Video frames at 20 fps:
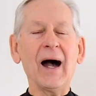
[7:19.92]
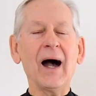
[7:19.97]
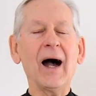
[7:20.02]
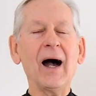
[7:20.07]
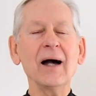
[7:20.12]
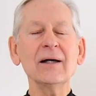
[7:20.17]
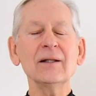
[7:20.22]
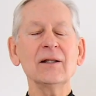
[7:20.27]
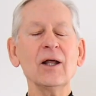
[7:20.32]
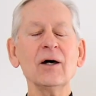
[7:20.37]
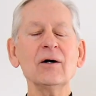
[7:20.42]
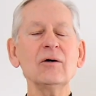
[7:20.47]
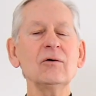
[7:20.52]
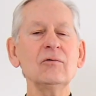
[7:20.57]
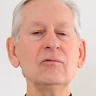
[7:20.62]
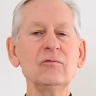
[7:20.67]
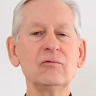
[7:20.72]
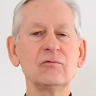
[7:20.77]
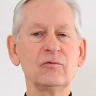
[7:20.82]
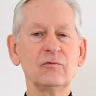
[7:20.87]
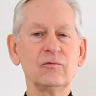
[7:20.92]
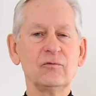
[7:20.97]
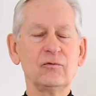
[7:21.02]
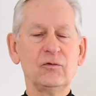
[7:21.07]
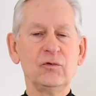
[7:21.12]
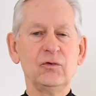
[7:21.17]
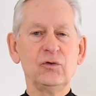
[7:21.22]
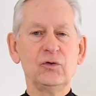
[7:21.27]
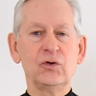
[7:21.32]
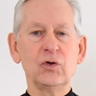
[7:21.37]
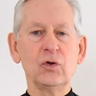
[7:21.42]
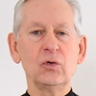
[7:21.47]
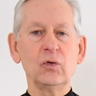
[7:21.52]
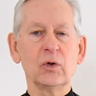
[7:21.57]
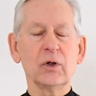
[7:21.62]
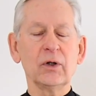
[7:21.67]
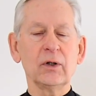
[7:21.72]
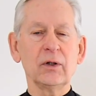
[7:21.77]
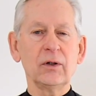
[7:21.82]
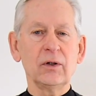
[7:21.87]
I love
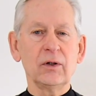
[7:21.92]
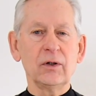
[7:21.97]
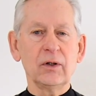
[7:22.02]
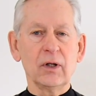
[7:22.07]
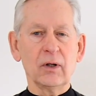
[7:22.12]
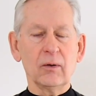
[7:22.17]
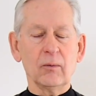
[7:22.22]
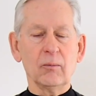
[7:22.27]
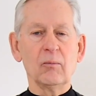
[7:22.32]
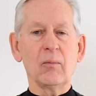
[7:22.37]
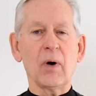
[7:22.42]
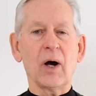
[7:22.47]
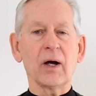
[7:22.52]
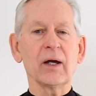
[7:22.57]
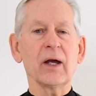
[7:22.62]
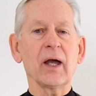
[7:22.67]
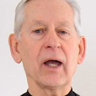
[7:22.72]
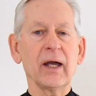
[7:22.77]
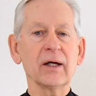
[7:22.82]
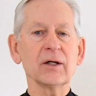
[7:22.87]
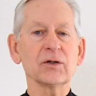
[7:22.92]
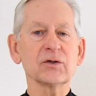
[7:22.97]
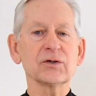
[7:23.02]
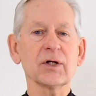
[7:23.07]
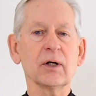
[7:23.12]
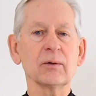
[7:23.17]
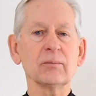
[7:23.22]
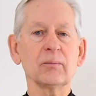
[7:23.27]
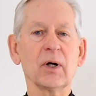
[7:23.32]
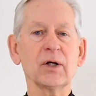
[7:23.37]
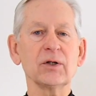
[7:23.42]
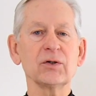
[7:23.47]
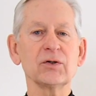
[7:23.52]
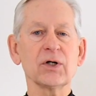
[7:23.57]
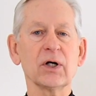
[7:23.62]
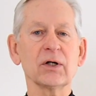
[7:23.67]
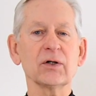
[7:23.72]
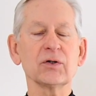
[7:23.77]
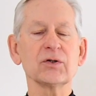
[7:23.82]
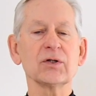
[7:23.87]
doing my hands on my
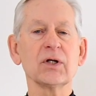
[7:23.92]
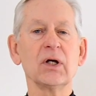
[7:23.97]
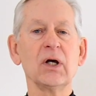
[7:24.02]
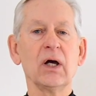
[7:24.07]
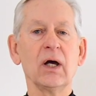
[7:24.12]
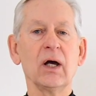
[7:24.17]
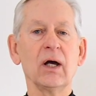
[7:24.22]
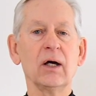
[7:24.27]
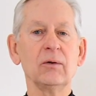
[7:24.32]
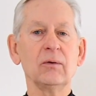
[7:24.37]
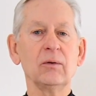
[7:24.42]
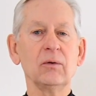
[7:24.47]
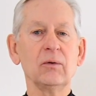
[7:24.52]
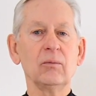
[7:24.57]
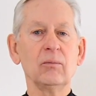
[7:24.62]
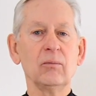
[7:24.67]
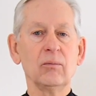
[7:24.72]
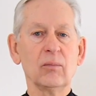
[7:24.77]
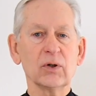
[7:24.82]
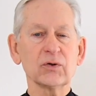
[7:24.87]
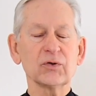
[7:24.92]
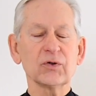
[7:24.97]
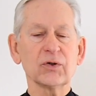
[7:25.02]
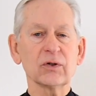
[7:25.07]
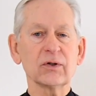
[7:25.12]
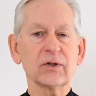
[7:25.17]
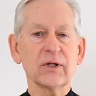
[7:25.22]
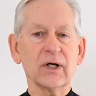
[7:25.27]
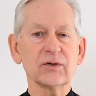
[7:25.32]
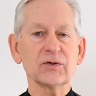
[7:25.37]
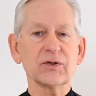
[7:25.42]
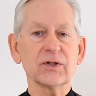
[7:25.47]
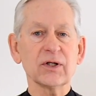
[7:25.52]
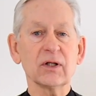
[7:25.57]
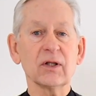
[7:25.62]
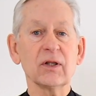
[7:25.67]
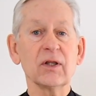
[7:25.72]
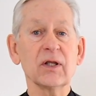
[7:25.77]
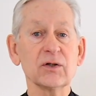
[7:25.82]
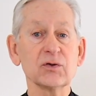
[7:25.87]
chest and muscle
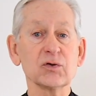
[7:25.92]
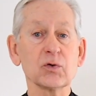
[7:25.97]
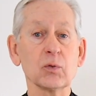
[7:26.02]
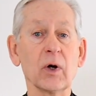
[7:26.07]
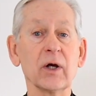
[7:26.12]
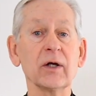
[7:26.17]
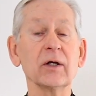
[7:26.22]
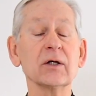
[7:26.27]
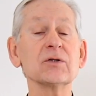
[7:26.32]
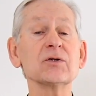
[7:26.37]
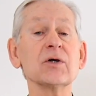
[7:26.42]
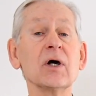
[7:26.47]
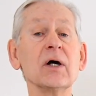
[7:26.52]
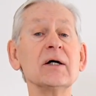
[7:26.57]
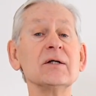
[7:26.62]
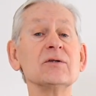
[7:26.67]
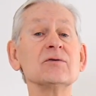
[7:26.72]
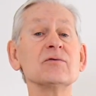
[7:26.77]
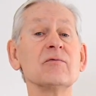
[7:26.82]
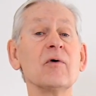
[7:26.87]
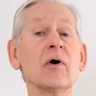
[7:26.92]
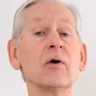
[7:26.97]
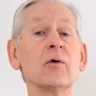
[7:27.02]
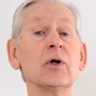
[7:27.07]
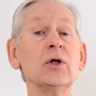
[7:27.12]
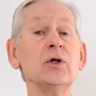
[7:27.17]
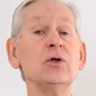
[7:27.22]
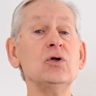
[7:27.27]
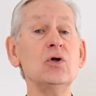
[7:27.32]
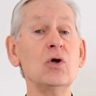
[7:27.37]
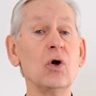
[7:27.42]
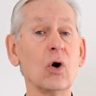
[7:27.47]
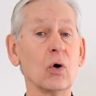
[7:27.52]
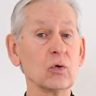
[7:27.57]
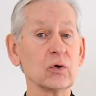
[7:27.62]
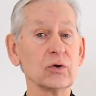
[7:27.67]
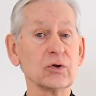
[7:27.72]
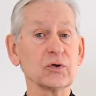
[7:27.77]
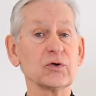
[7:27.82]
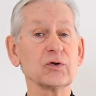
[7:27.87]
testing this way. It's very
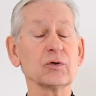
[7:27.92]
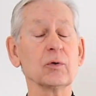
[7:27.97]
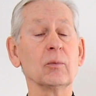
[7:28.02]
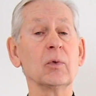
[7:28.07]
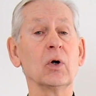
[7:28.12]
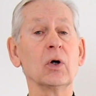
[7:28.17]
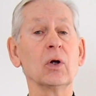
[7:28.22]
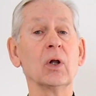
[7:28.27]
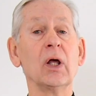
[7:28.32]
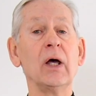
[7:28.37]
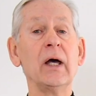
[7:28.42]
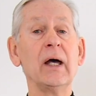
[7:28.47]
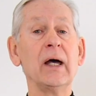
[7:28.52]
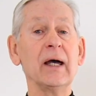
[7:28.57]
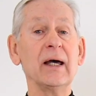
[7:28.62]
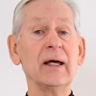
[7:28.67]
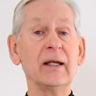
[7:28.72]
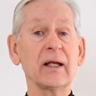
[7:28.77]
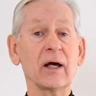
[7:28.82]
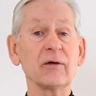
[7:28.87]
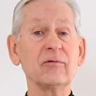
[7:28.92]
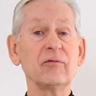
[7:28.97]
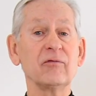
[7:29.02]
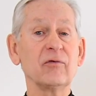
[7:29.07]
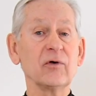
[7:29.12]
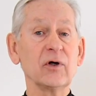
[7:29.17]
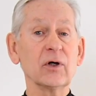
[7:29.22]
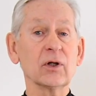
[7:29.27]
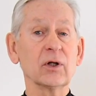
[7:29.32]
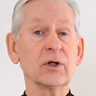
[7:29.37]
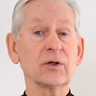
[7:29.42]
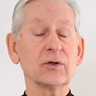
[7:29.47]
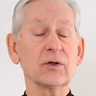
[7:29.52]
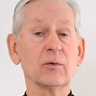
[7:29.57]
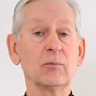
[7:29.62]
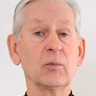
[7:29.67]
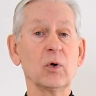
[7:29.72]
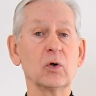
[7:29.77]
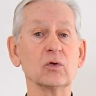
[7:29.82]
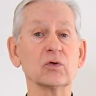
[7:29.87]
noticeable, and I feel it the
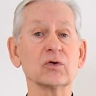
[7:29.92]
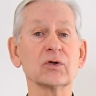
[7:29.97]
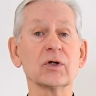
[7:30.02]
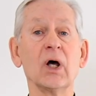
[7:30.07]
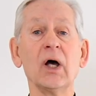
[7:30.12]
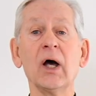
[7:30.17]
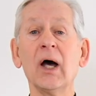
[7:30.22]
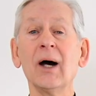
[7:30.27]
most.